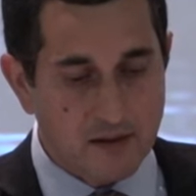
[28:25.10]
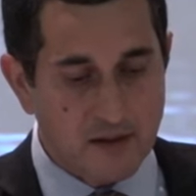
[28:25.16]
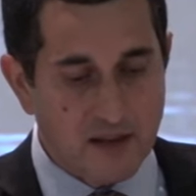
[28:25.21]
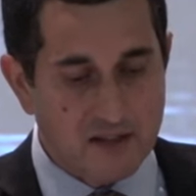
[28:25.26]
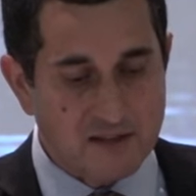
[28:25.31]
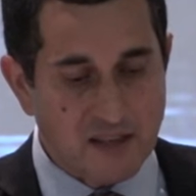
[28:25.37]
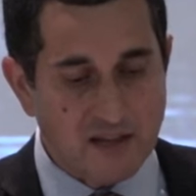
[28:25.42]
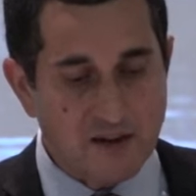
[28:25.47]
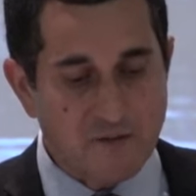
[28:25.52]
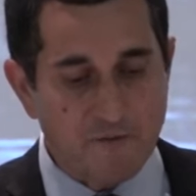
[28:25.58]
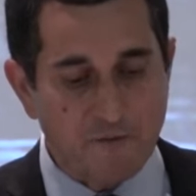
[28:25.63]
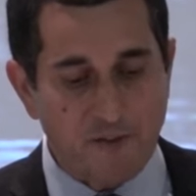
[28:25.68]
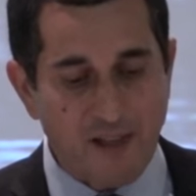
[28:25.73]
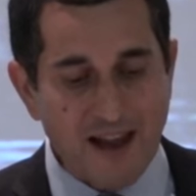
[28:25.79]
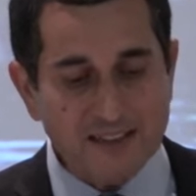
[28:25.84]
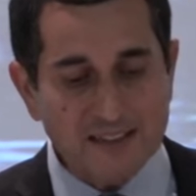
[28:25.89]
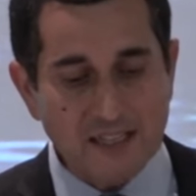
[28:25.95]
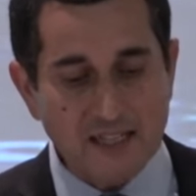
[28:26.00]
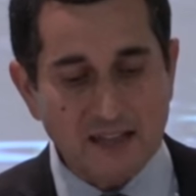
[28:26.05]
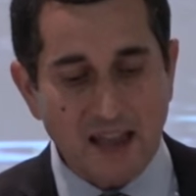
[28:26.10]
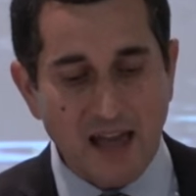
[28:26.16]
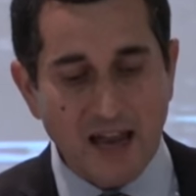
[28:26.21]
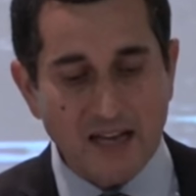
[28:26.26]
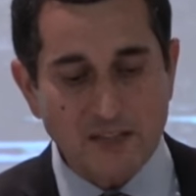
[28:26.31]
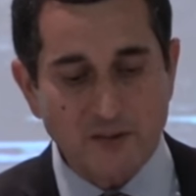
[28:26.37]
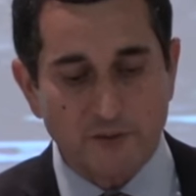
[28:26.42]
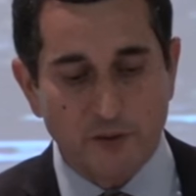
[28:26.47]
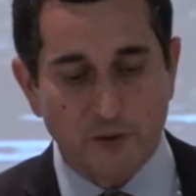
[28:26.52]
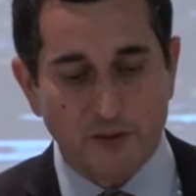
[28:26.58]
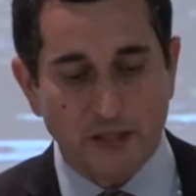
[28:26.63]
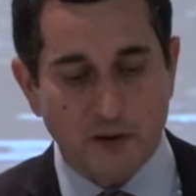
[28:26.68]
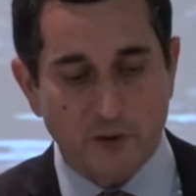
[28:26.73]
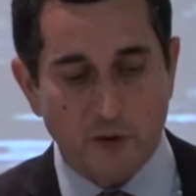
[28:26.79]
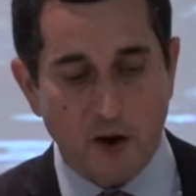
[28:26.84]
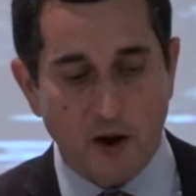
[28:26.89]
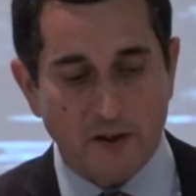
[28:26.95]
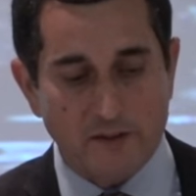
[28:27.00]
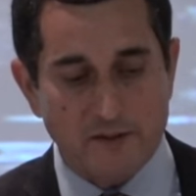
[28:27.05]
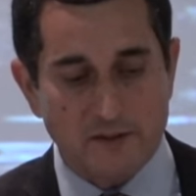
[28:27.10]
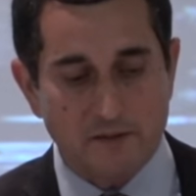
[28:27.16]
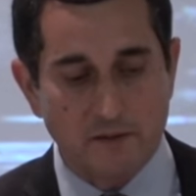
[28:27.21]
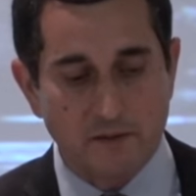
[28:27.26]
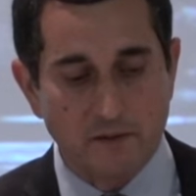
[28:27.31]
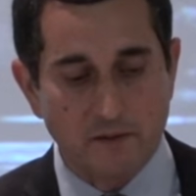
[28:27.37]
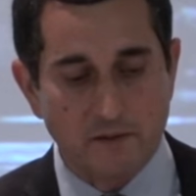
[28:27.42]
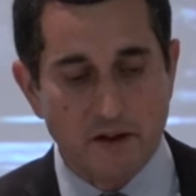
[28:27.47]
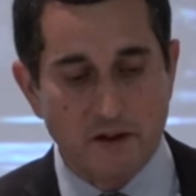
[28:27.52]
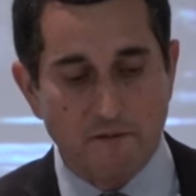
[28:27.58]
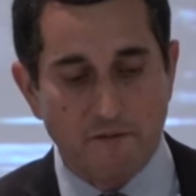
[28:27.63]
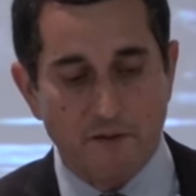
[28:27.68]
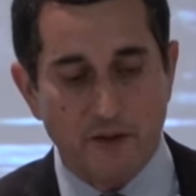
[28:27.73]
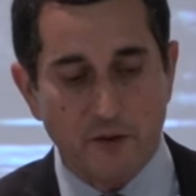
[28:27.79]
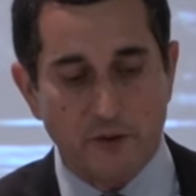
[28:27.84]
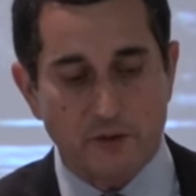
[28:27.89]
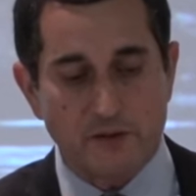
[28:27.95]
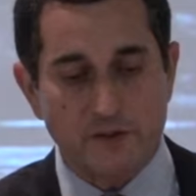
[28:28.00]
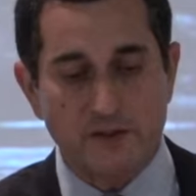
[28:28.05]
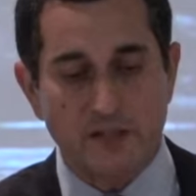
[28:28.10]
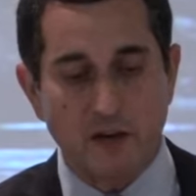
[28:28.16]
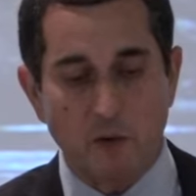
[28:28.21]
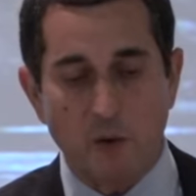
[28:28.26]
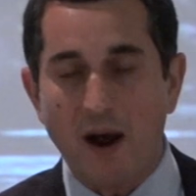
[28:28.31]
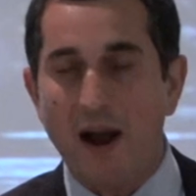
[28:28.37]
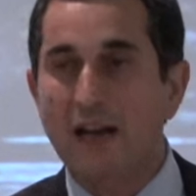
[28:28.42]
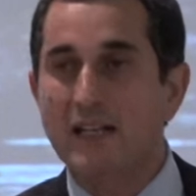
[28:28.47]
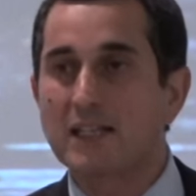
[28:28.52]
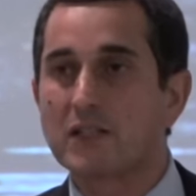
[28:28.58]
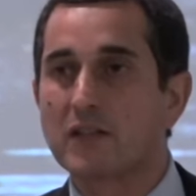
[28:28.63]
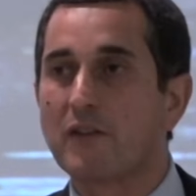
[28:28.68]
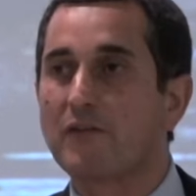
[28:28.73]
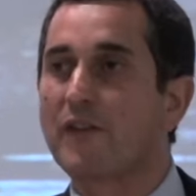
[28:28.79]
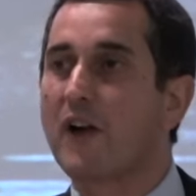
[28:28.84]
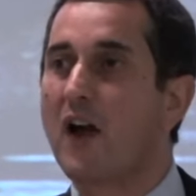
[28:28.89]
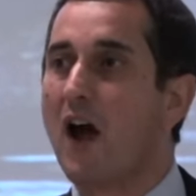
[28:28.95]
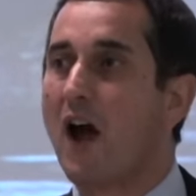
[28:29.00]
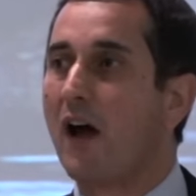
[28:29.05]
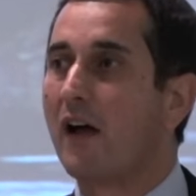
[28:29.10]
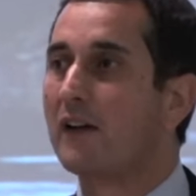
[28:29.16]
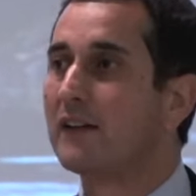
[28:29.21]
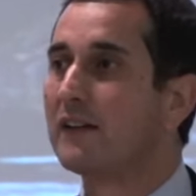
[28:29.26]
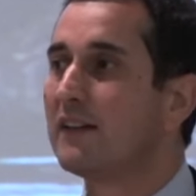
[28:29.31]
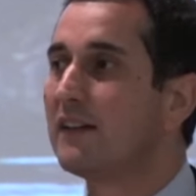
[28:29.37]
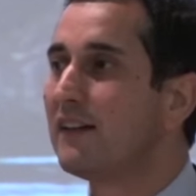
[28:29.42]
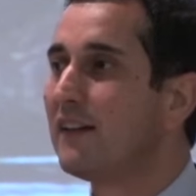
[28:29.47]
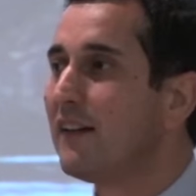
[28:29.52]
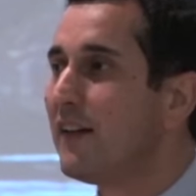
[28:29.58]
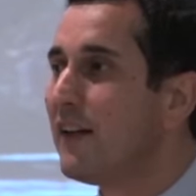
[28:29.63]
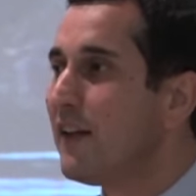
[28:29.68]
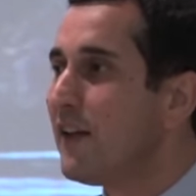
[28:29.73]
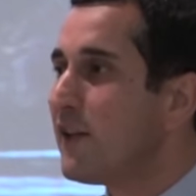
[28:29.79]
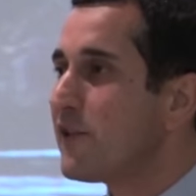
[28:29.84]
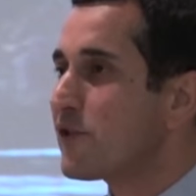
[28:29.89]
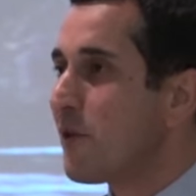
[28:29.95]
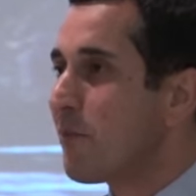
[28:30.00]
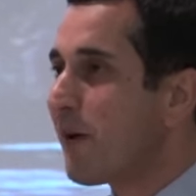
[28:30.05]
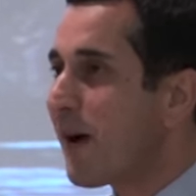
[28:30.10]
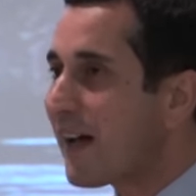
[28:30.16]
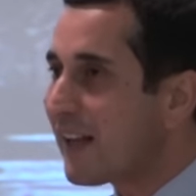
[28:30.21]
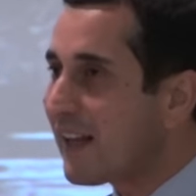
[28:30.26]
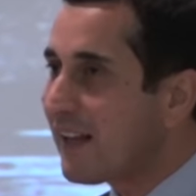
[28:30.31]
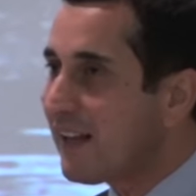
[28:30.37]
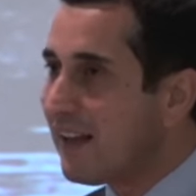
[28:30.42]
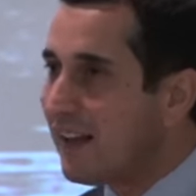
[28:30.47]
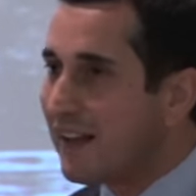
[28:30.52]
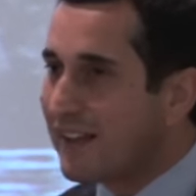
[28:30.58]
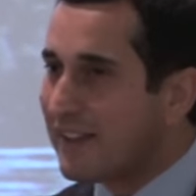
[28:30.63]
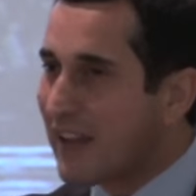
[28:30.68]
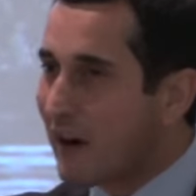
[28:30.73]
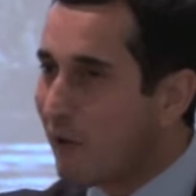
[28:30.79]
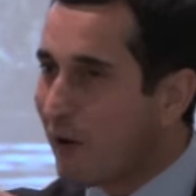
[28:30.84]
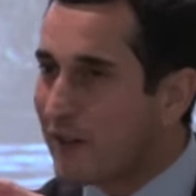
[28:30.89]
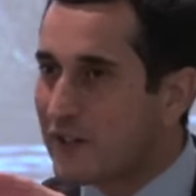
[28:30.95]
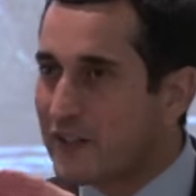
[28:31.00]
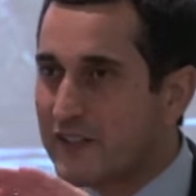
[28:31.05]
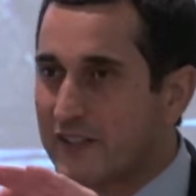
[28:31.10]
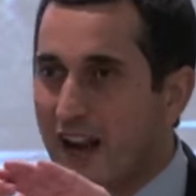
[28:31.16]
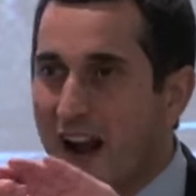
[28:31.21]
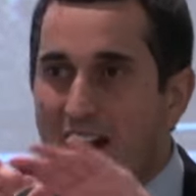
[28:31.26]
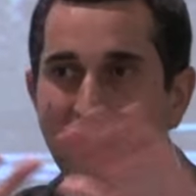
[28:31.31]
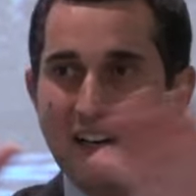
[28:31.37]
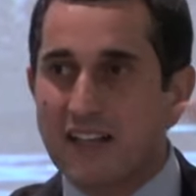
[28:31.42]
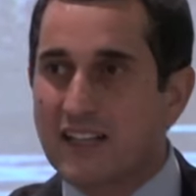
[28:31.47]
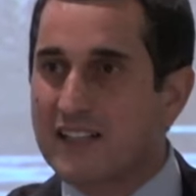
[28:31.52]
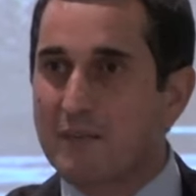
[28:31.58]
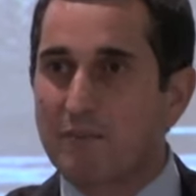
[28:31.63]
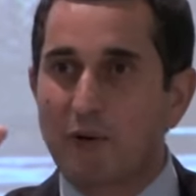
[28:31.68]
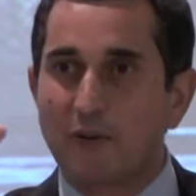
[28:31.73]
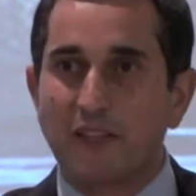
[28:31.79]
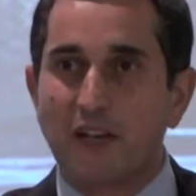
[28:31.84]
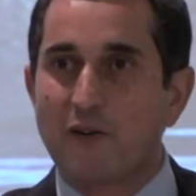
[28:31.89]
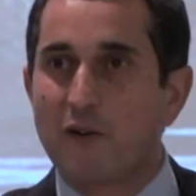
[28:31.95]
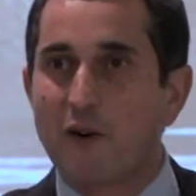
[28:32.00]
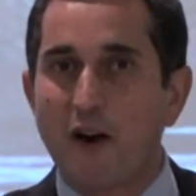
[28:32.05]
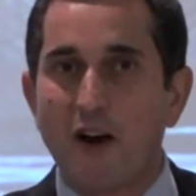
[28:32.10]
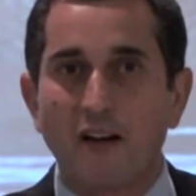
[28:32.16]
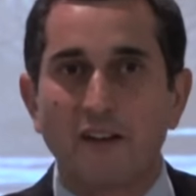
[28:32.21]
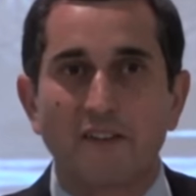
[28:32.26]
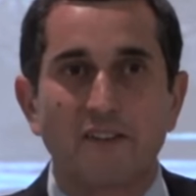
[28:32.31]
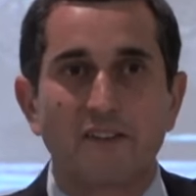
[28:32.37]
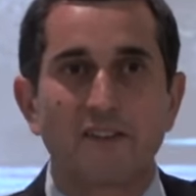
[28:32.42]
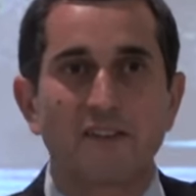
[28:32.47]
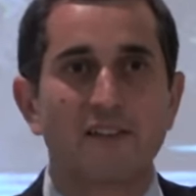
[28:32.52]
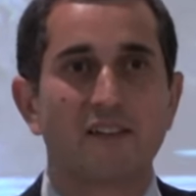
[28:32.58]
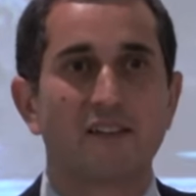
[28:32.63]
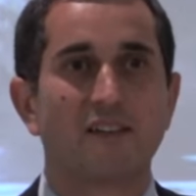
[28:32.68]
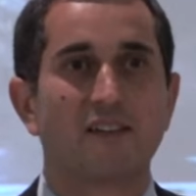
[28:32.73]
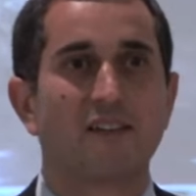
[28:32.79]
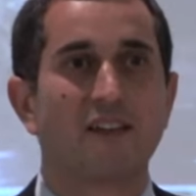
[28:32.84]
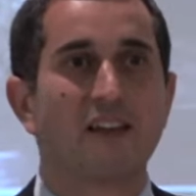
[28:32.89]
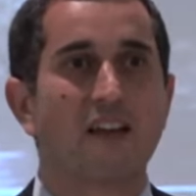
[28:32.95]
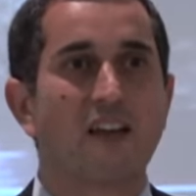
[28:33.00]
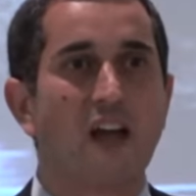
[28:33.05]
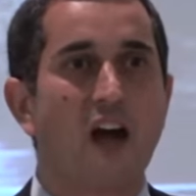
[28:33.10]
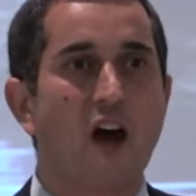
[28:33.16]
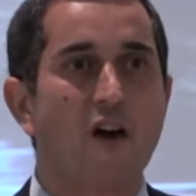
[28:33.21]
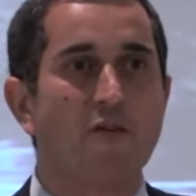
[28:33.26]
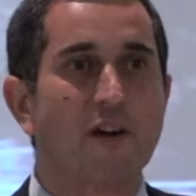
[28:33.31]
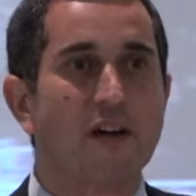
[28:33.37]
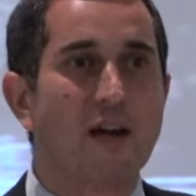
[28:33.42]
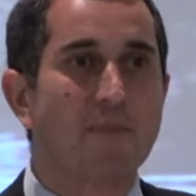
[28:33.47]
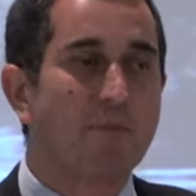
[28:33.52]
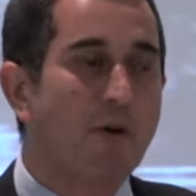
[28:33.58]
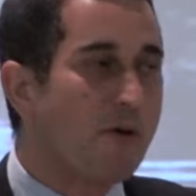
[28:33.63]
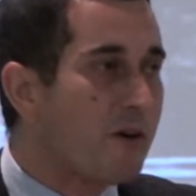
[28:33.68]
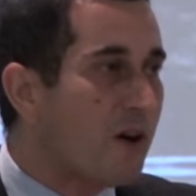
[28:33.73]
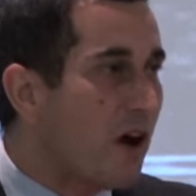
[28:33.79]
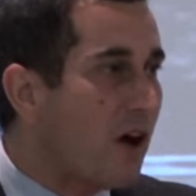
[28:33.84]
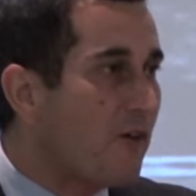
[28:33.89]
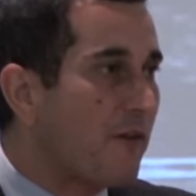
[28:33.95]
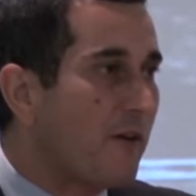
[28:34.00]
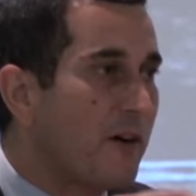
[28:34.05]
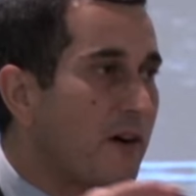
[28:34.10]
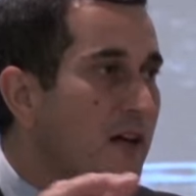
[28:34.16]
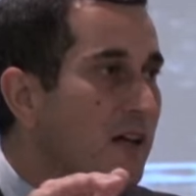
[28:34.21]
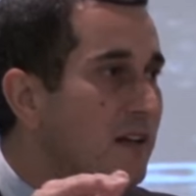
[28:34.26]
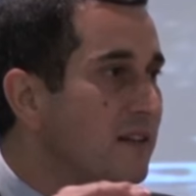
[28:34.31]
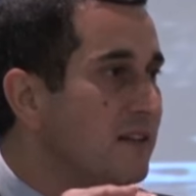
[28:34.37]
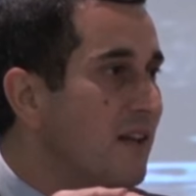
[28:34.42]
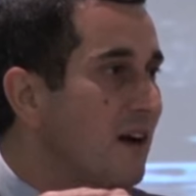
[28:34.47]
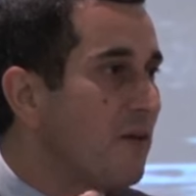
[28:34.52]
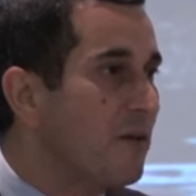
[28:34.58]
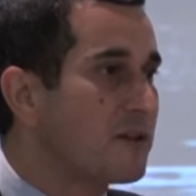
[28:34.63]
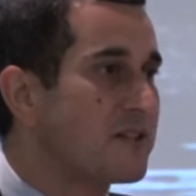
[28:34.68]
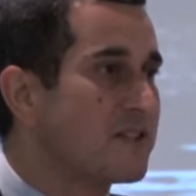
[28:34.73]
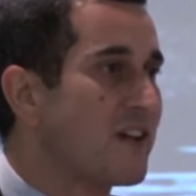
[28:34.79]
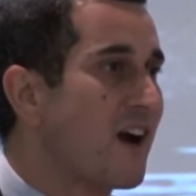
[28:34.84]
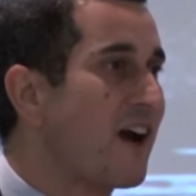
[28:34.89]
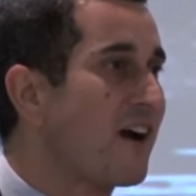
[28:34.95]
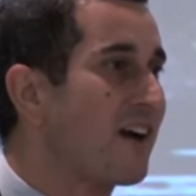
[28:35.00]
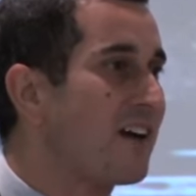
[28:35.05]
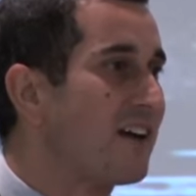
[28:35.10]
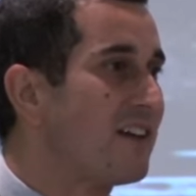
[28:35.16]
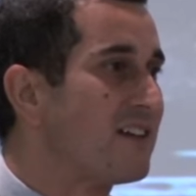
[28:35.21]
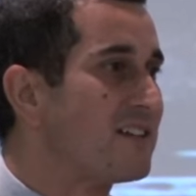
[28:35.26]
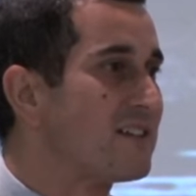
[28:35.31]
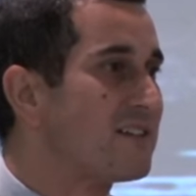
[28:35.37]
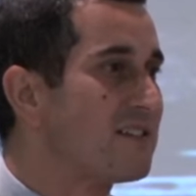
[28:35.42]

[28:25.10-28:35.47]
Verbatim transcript: In the reflected light from the cross, reveals the writing of God. So, brethren, there was darkness upon the cross. In Calvary, upon Calvary, there was darkness.